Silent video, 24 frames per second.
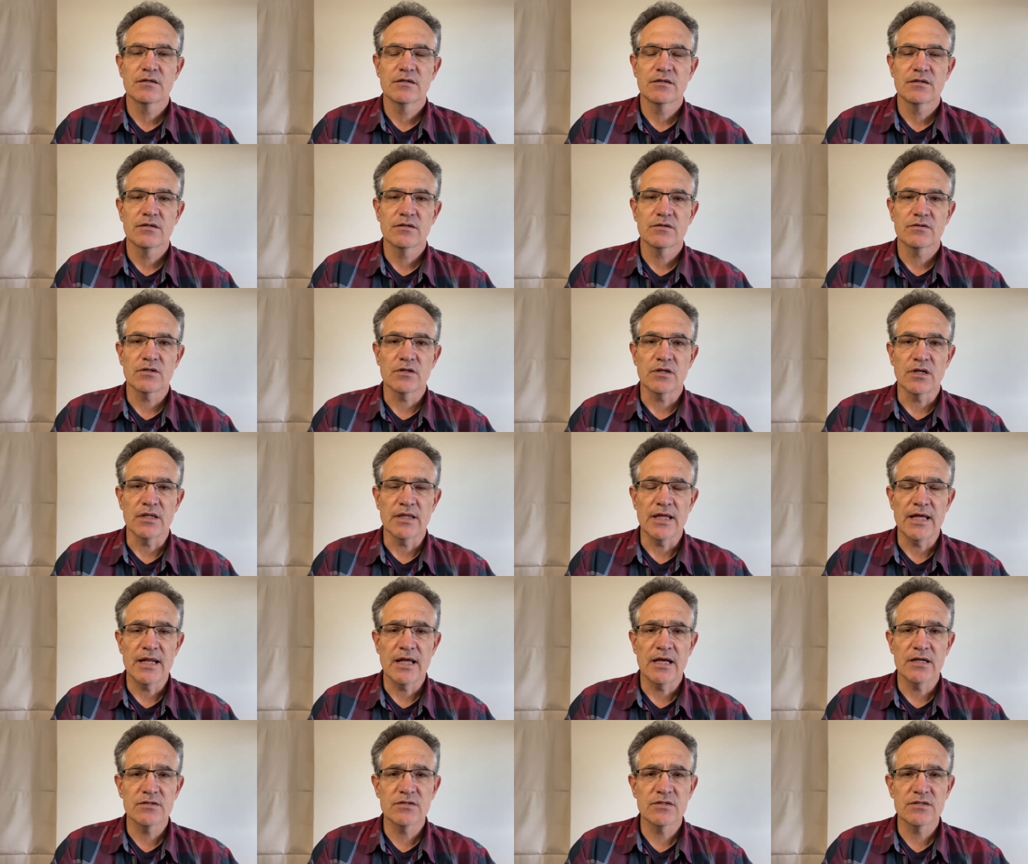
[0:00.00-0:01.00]
So now that
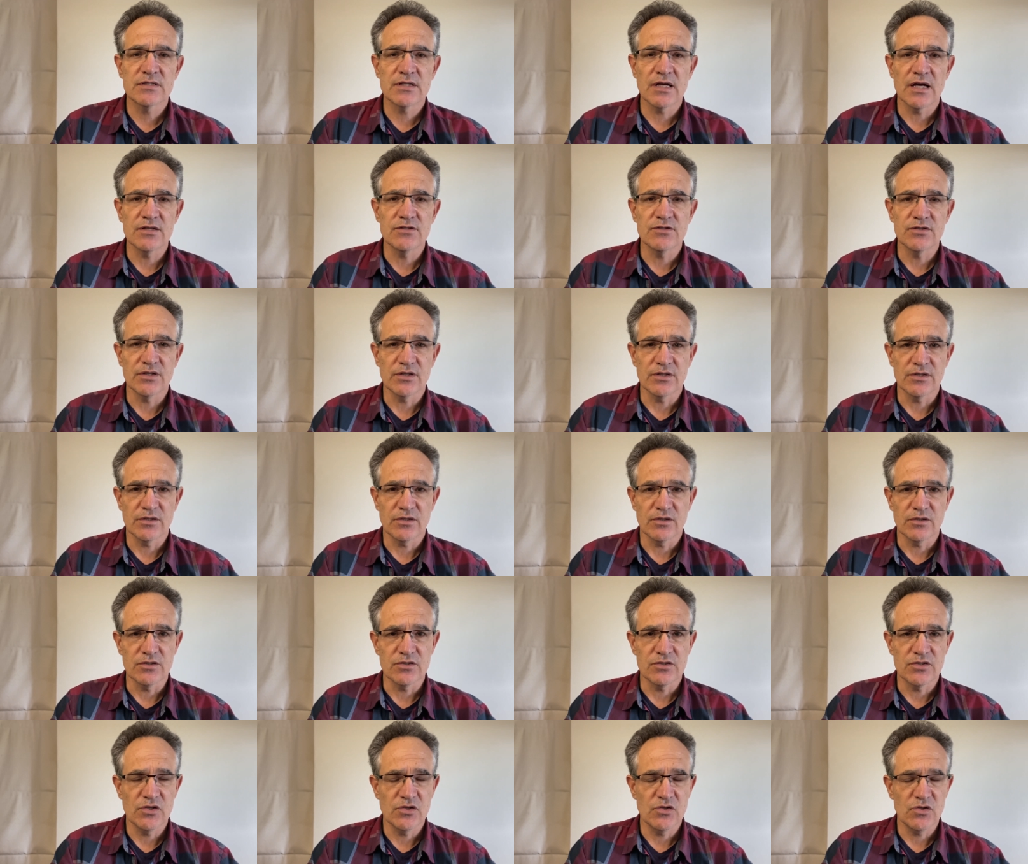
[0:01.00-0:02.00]
exercise you can
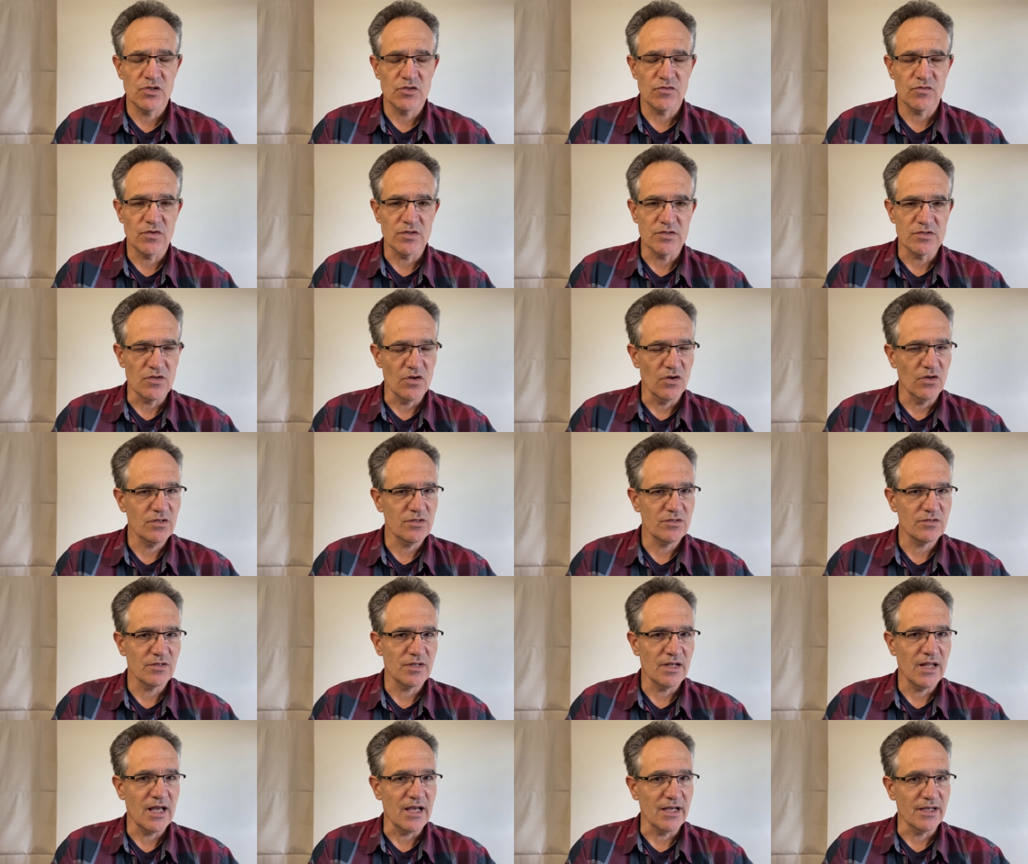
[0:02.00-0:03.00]
continue for as long as you
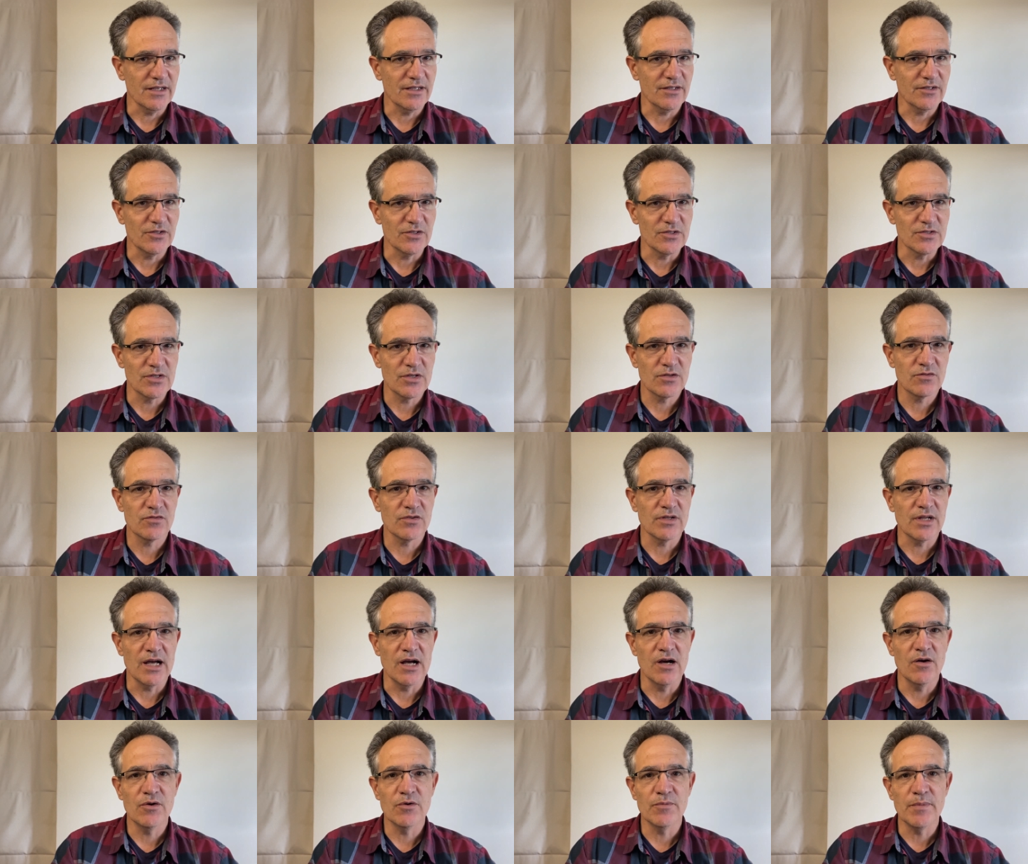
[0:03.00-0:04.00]
like. You can sit for an
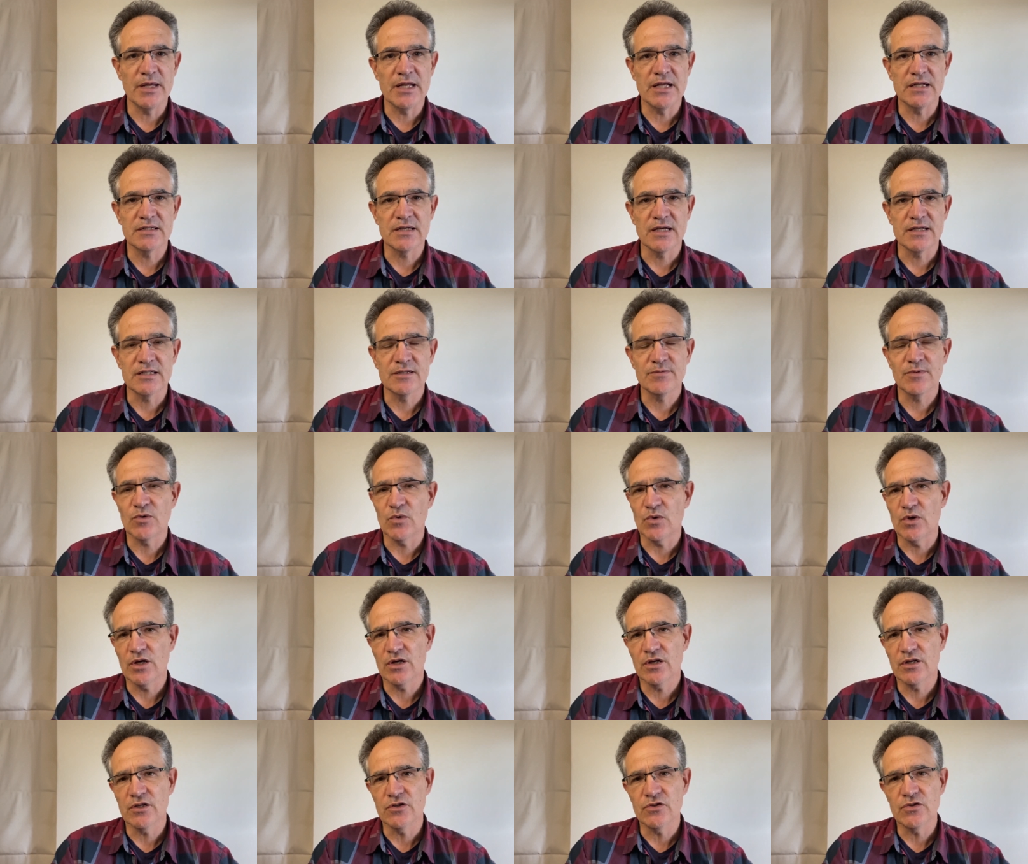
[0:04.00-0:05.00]
hour meditating, but we're not
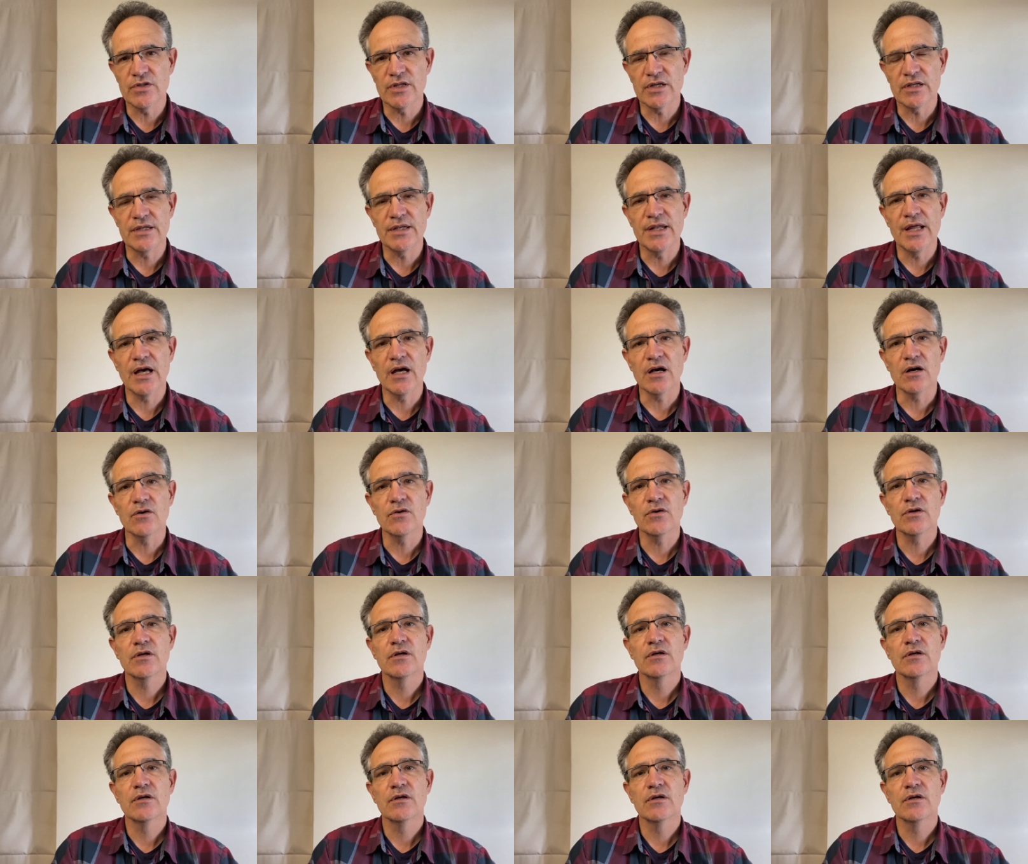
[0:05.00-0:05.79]
going to do that now.